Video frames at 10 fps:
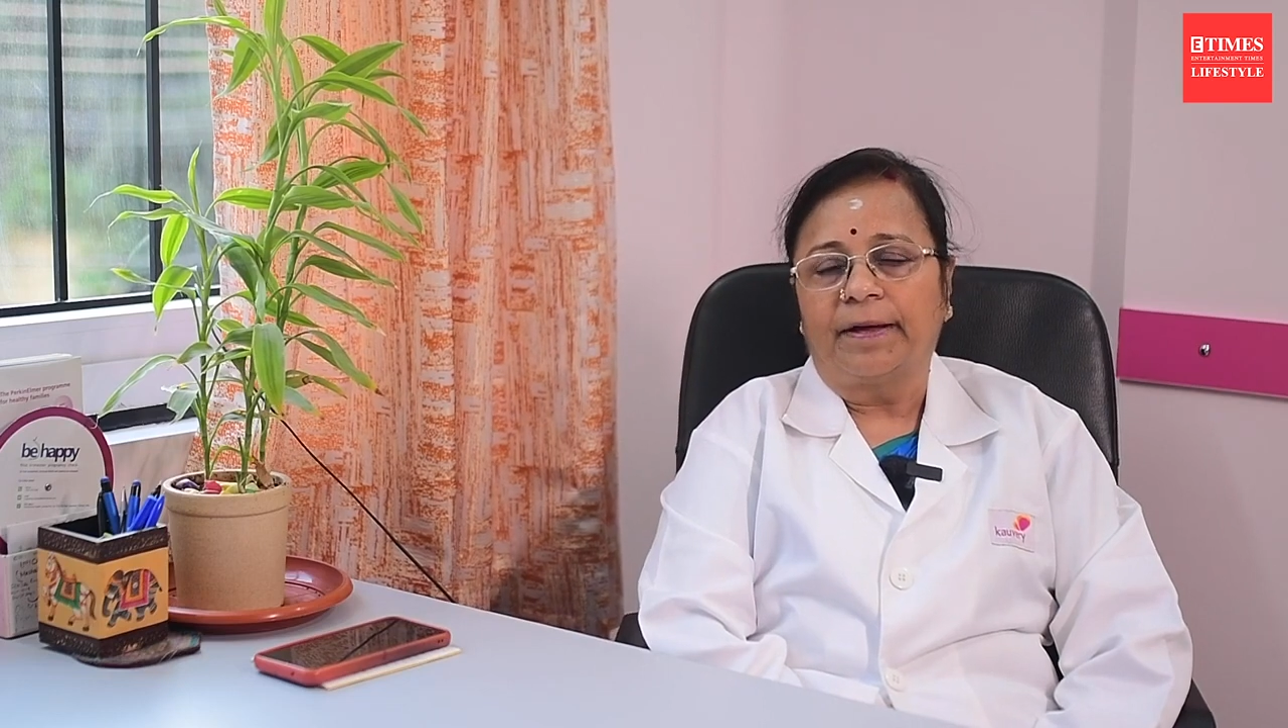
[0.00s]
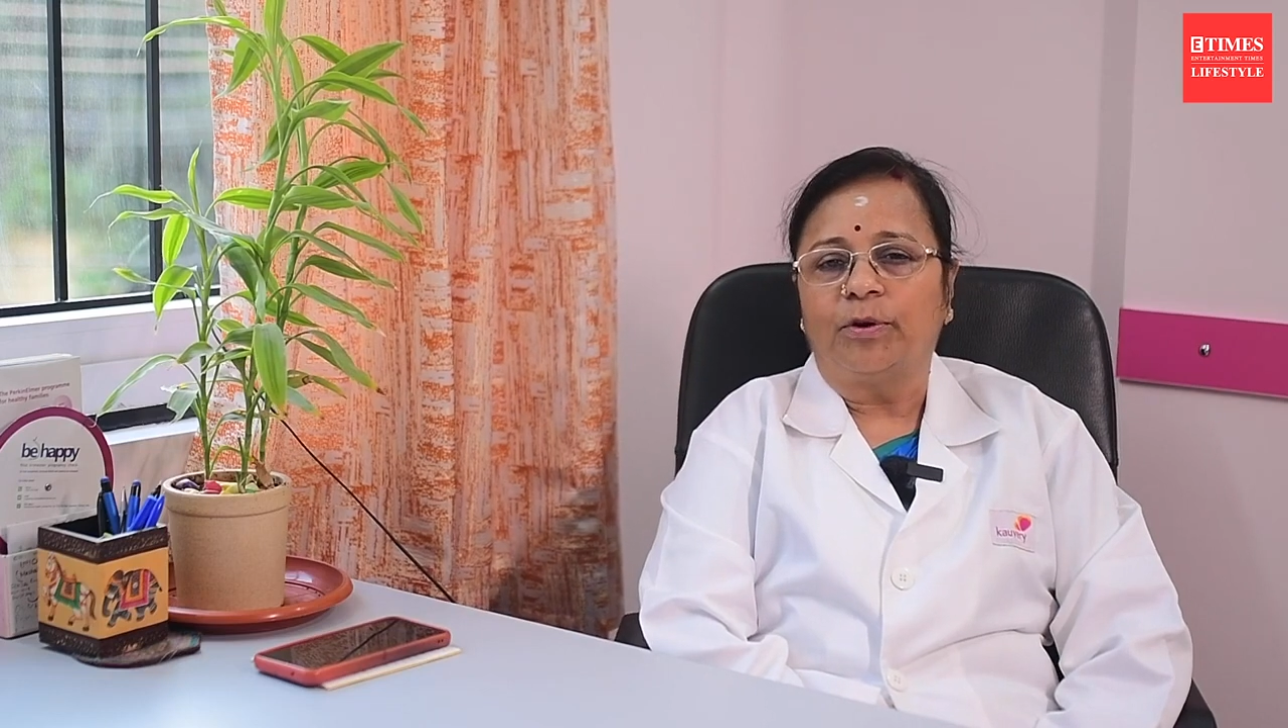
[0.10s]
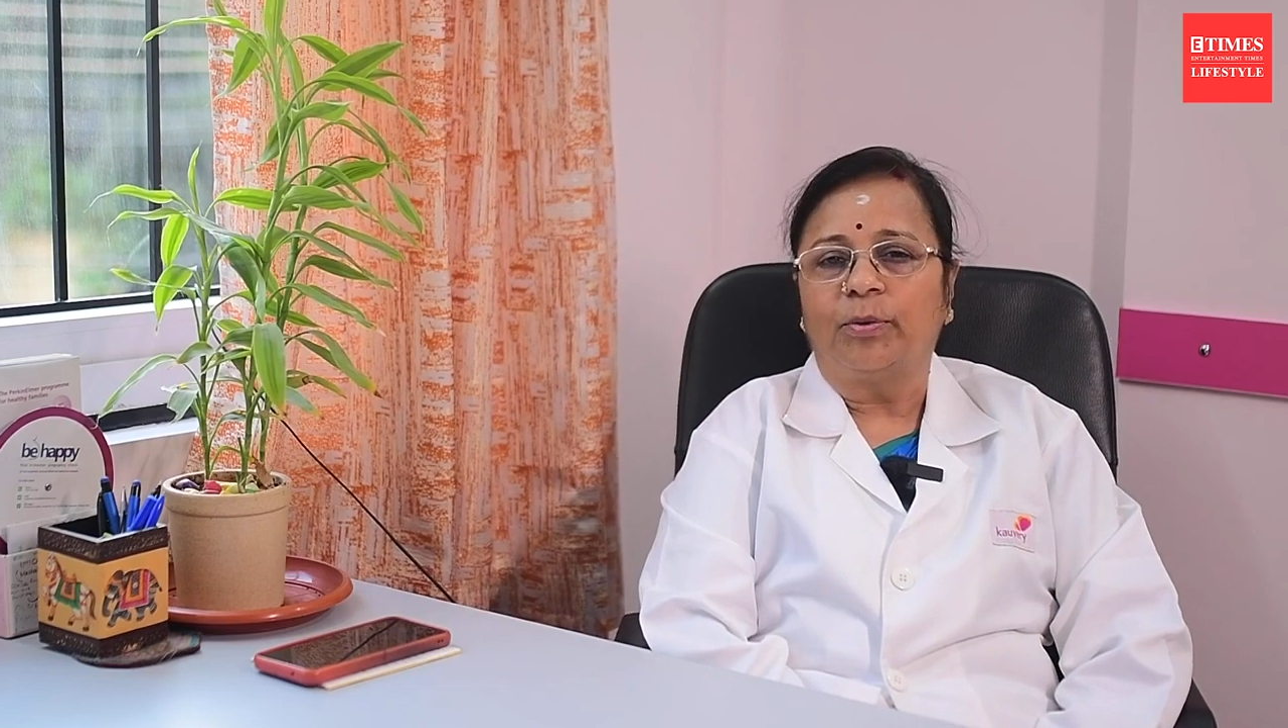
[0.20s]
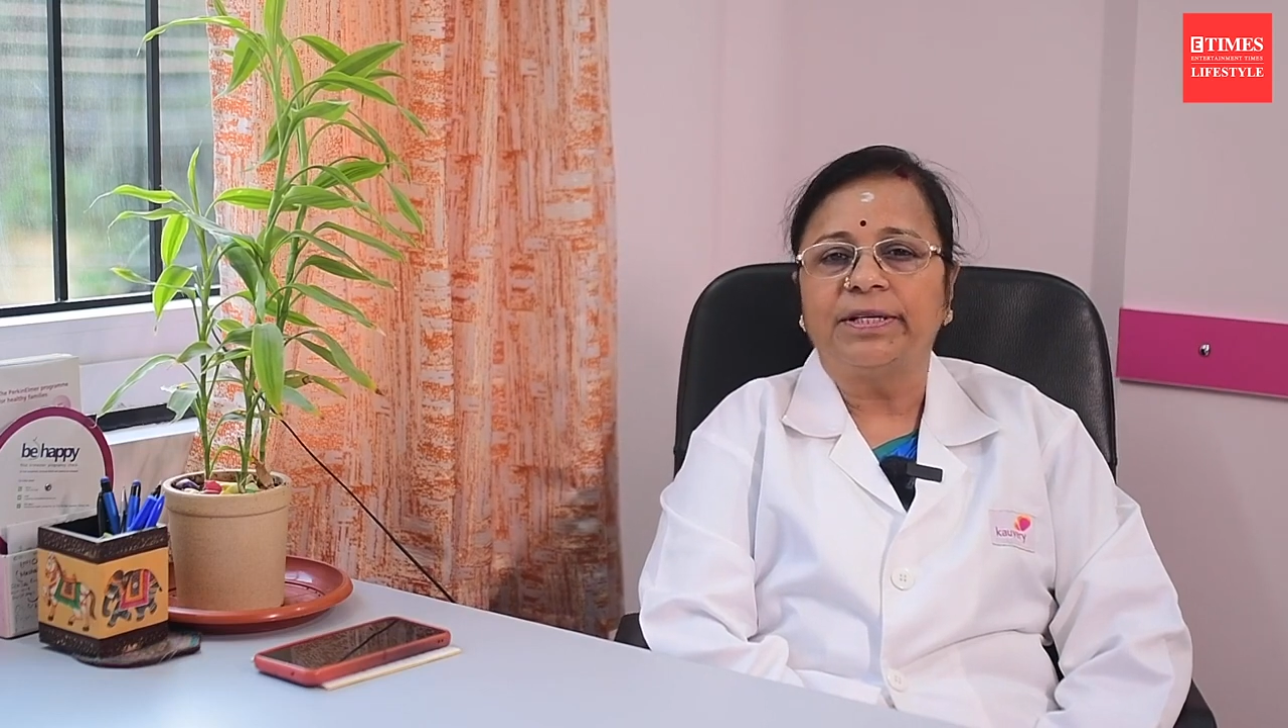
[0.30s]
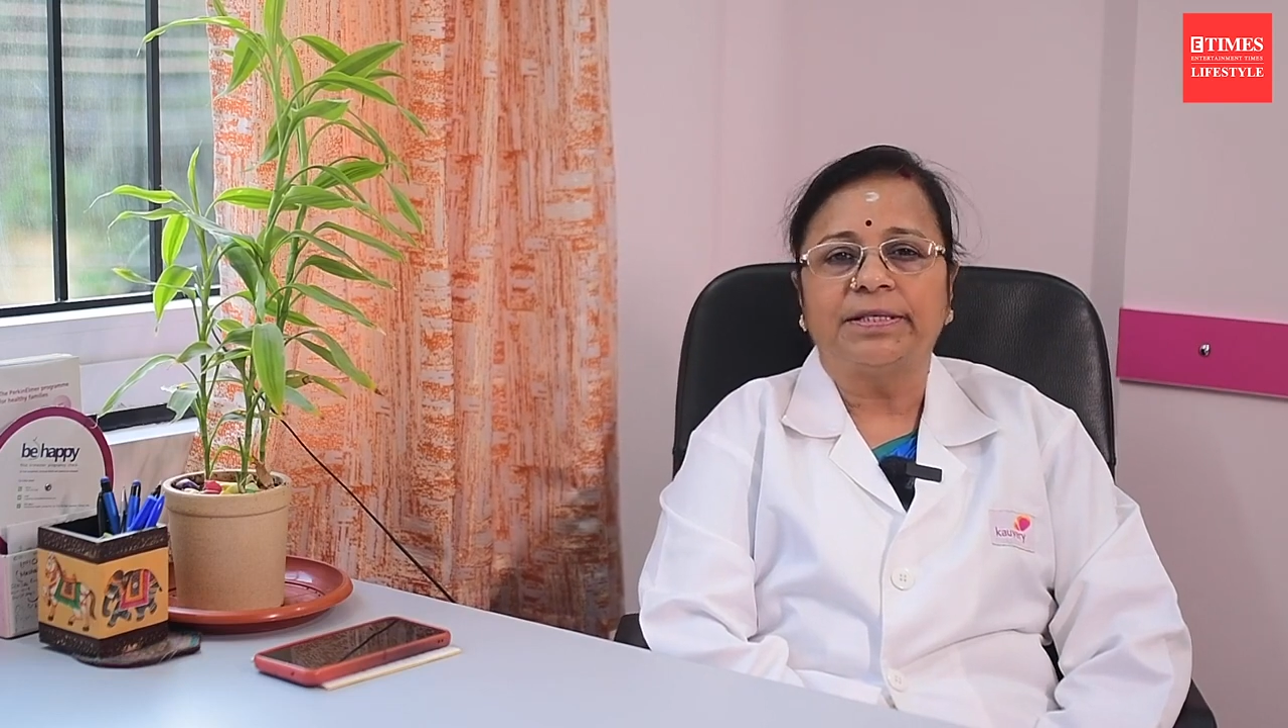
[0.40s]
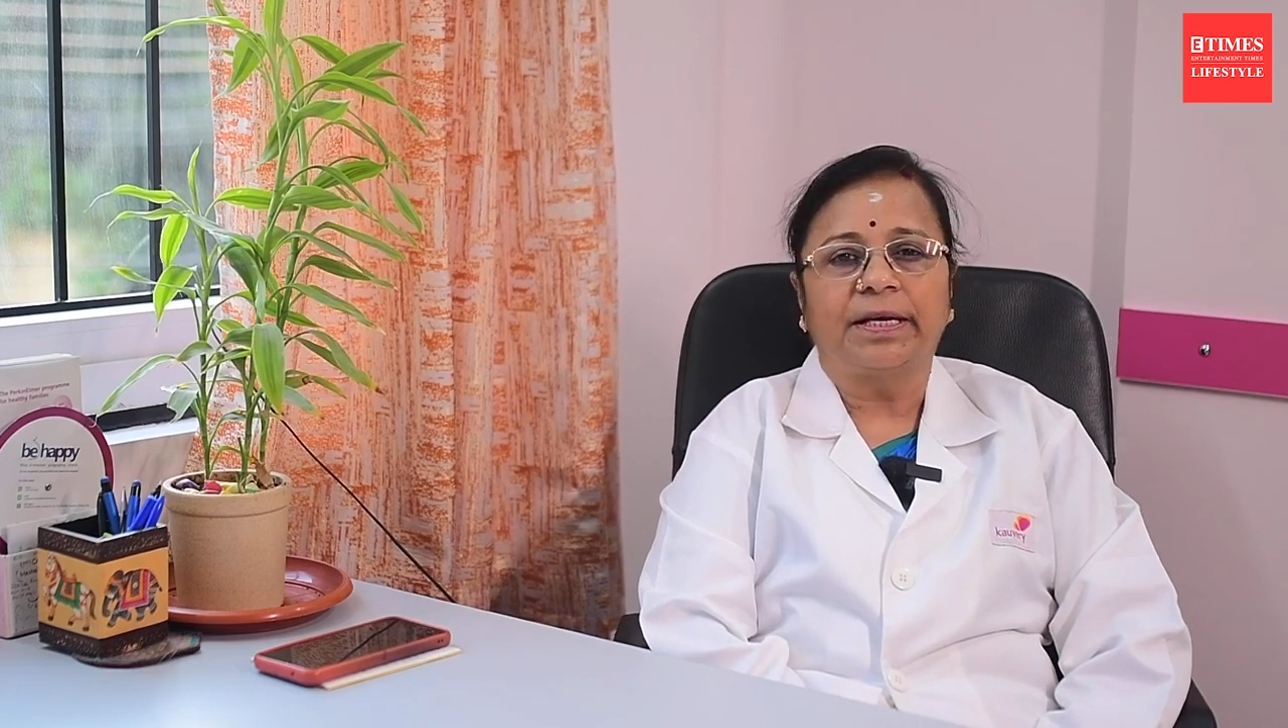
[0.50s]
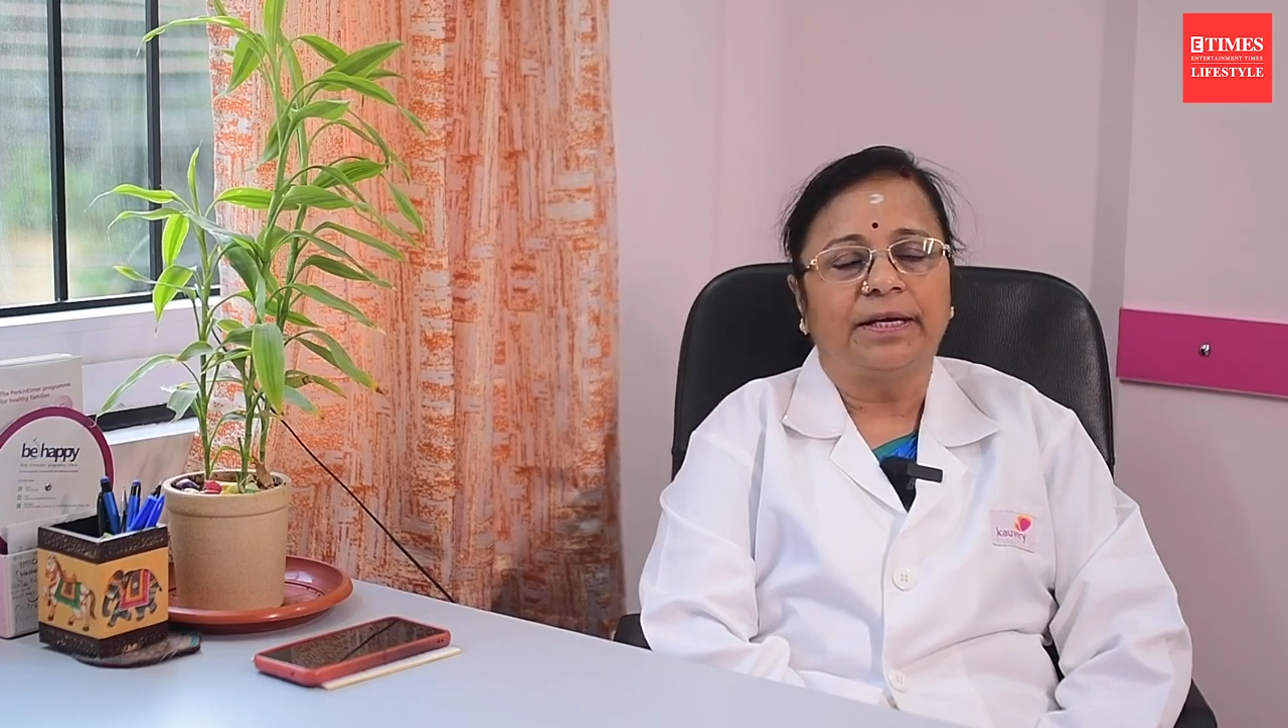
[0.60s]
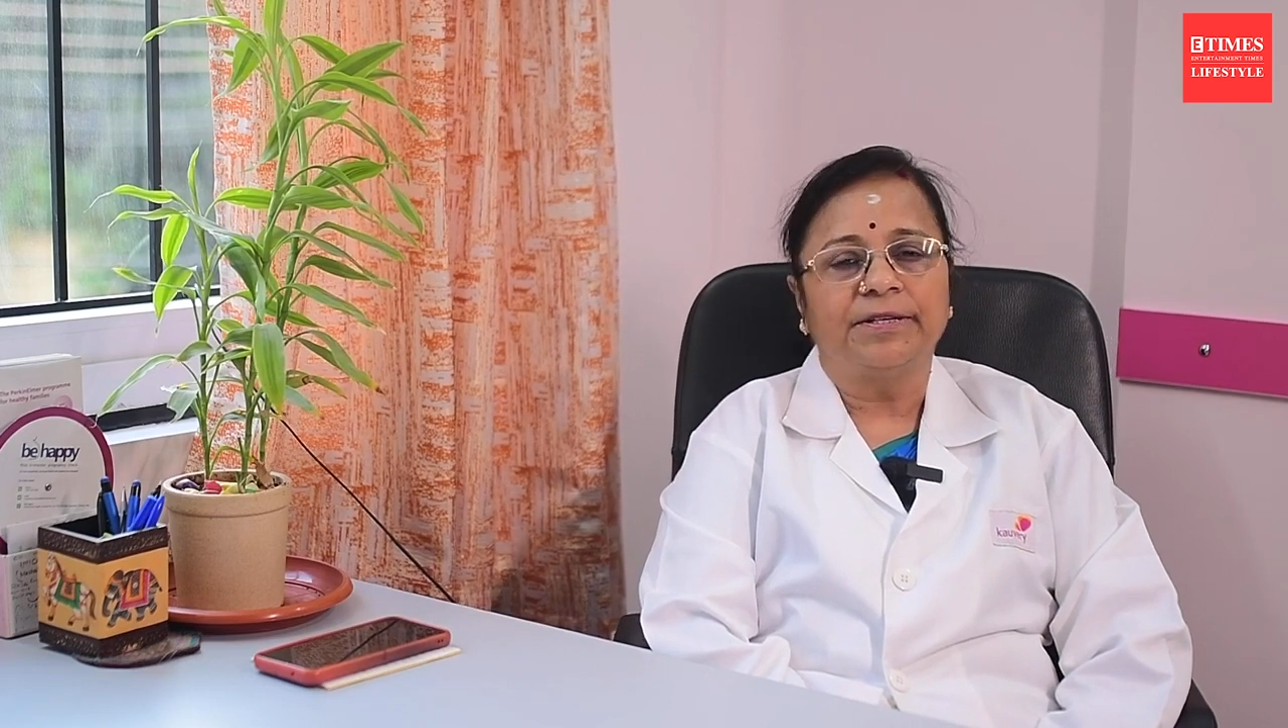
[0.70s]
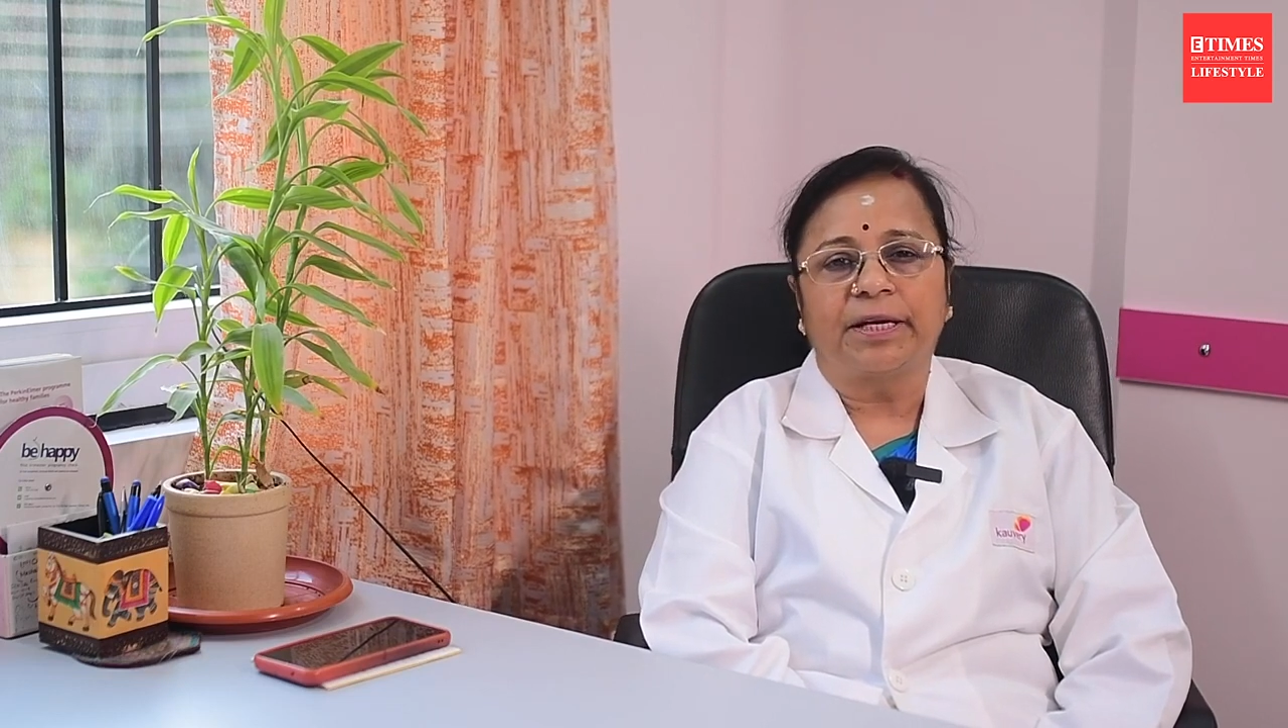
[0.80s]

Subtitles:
Otherwise, second